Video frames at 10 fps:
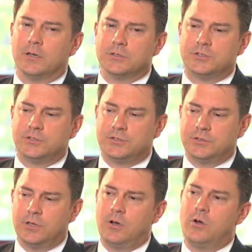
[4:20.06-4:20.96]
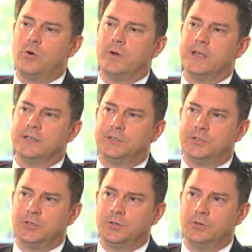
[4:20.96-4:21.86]
are so in
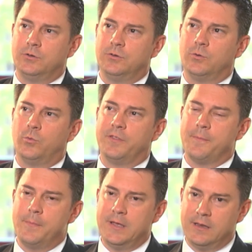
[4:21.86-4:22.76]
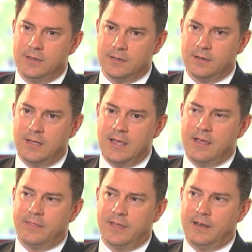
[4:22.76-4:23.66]
tune with media
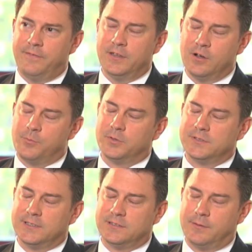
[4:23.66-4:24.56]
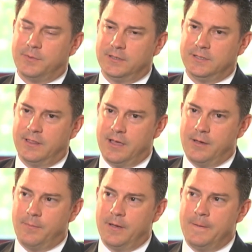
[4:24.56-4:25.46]
that if you don't present something to
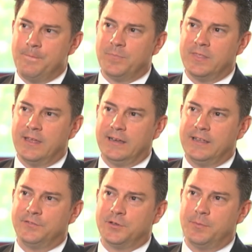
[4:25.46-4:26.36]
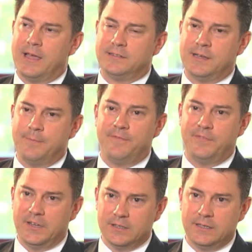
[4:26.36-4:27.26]
them that gives them that same
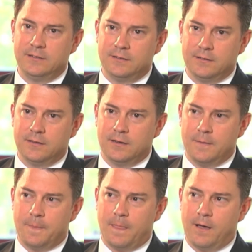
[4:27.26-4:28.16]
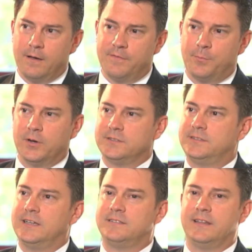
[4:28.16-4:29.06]
feeling of the
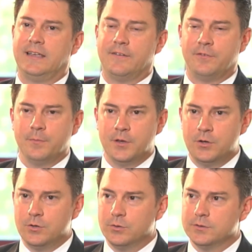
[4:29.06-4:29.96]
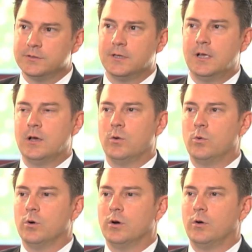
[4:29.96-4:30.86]
presentation they get from the news
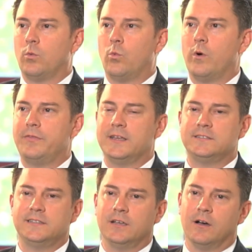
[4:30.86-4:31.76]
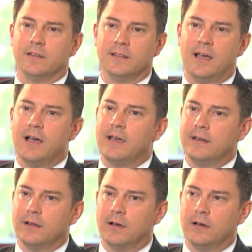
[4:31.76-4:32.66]
or what they see
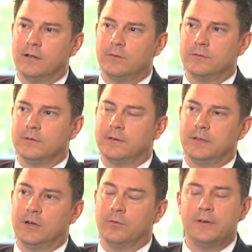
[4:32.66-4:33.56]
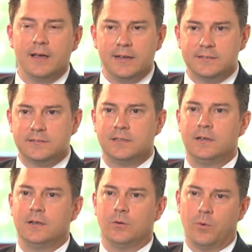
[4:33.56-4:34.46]
online on nice
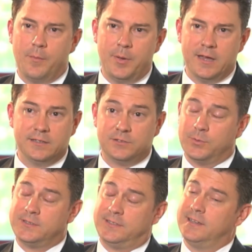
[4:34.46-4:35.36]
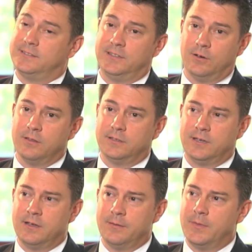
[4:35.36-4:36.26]
web pages, which they see all the
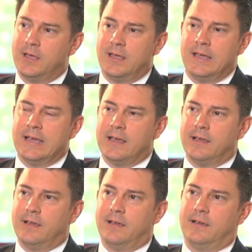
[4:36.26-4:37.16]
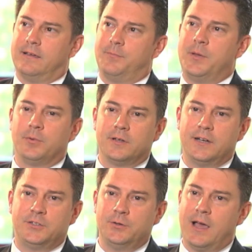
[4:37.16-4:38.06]
time, people are going
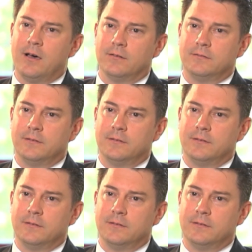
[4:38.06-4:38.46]
to tune out.